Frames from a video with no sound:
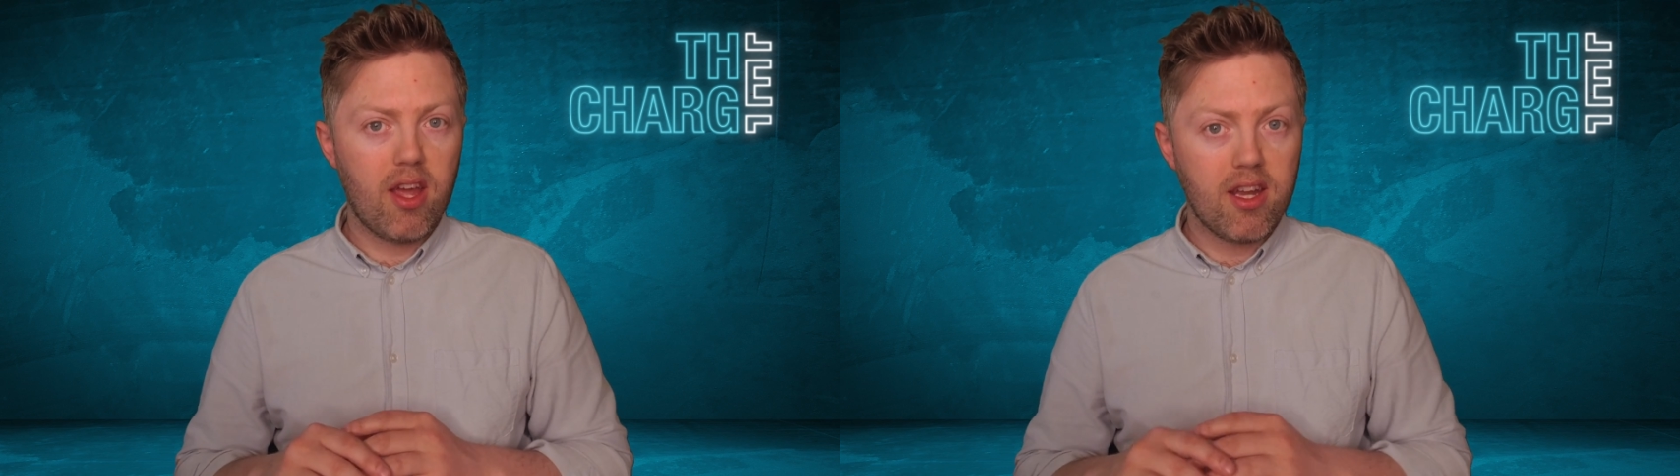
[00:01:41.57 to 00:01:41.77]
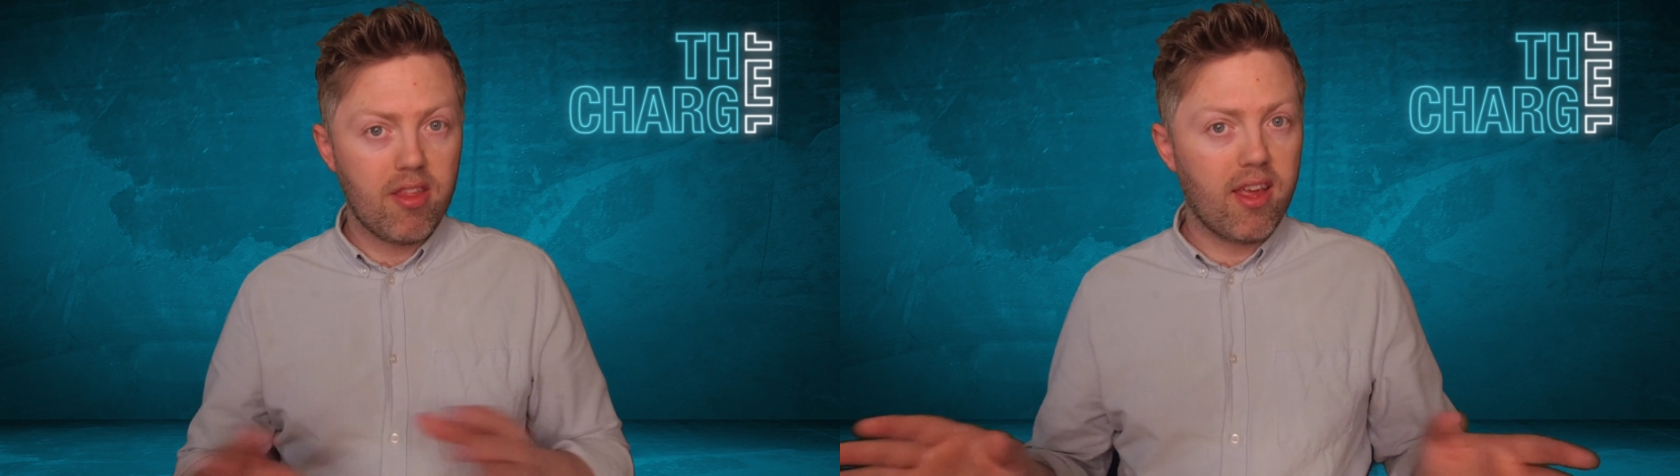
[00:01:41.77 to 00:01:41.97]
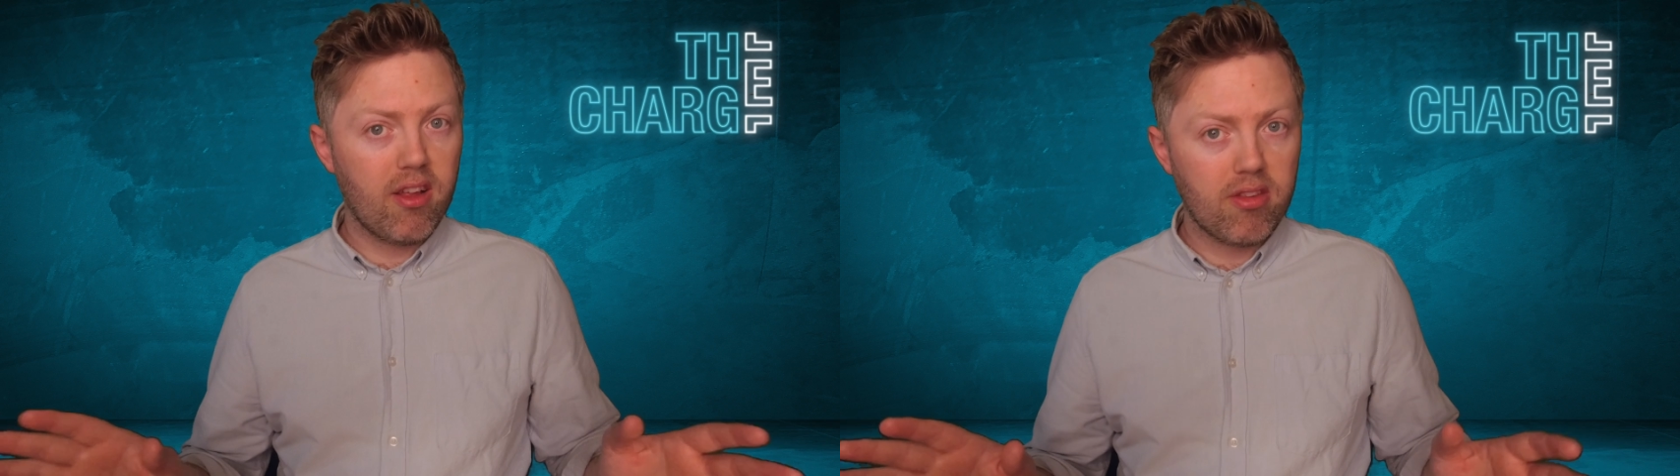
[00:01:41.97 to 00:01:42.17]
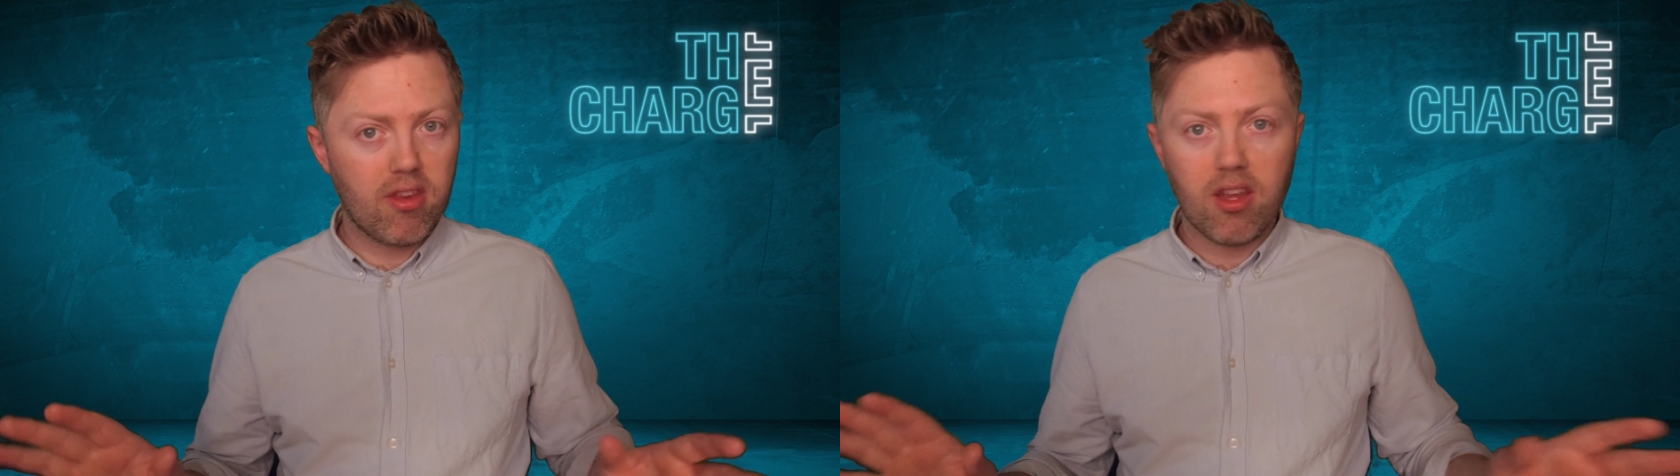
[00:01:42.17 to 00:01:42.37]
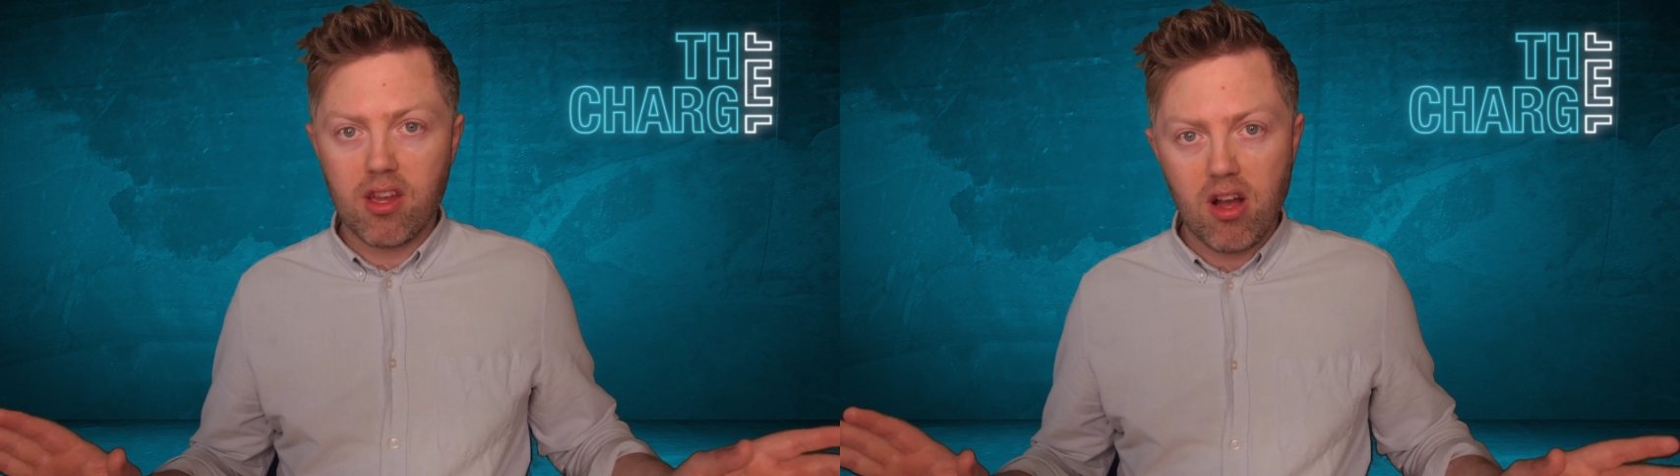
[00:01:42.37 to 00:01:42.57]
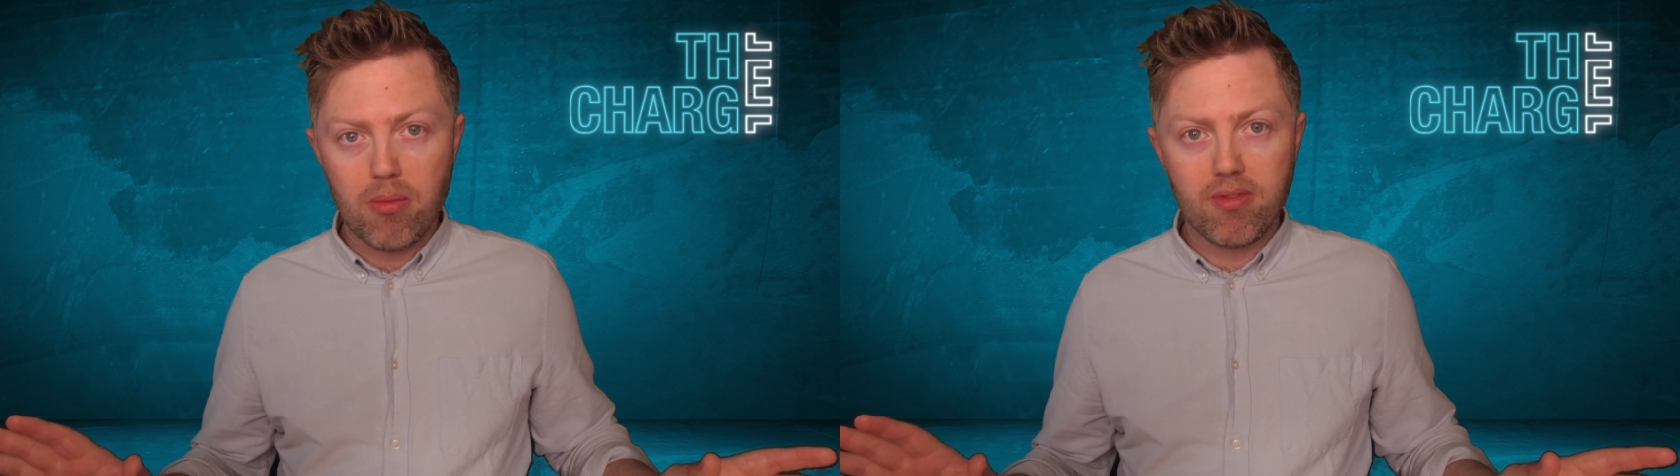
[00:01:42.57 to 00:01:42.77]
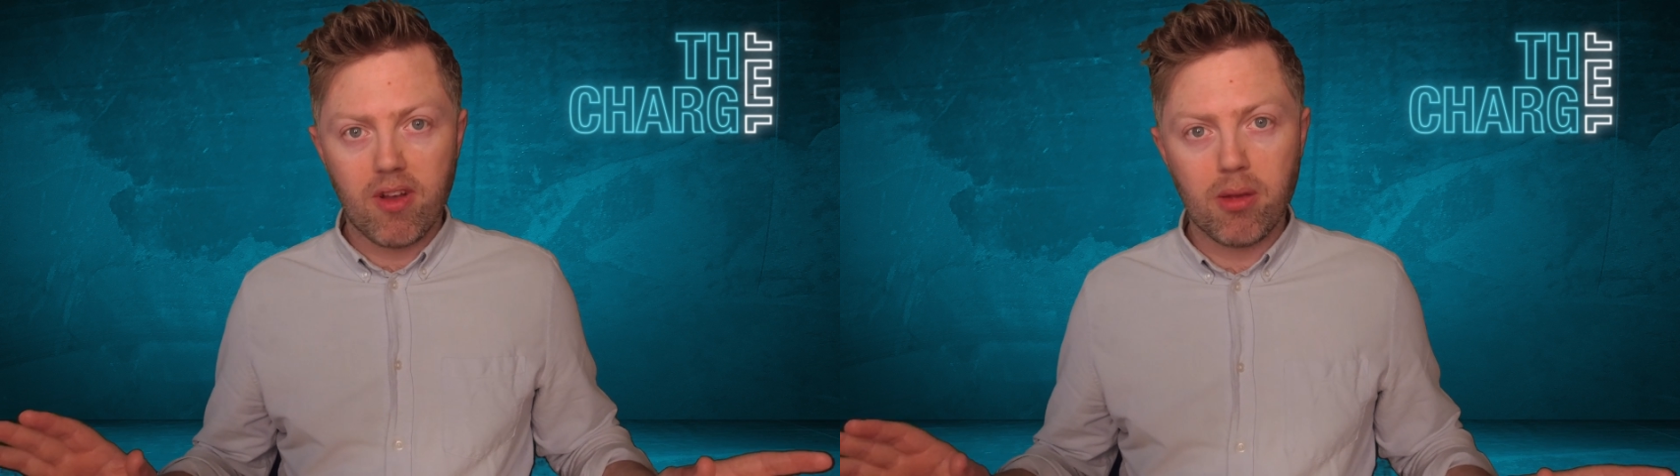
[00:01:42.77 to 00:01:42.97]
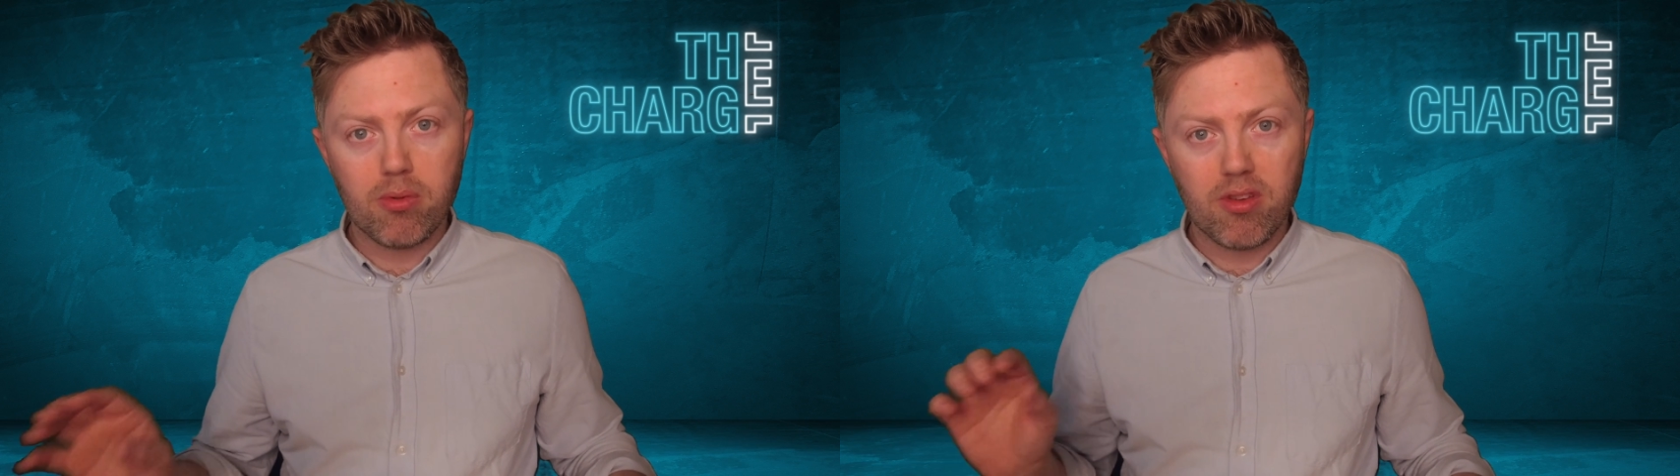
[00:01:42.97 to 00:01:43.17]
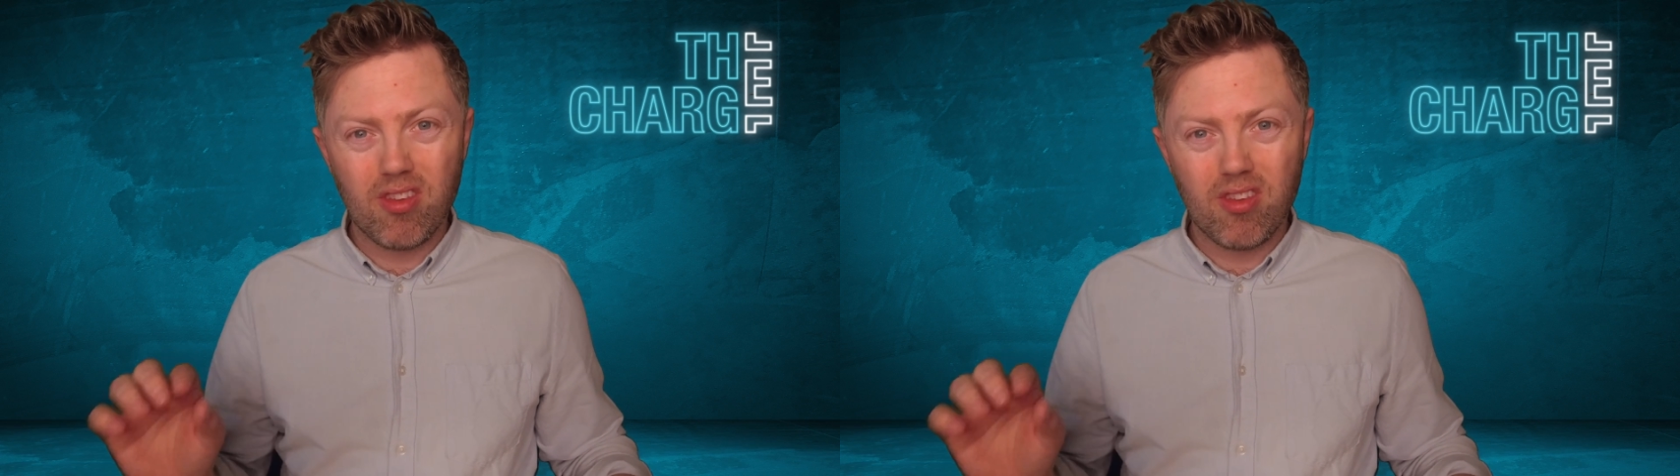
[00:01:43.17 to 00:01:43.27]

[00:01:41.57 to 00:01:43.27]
Anything else, it can't be viable.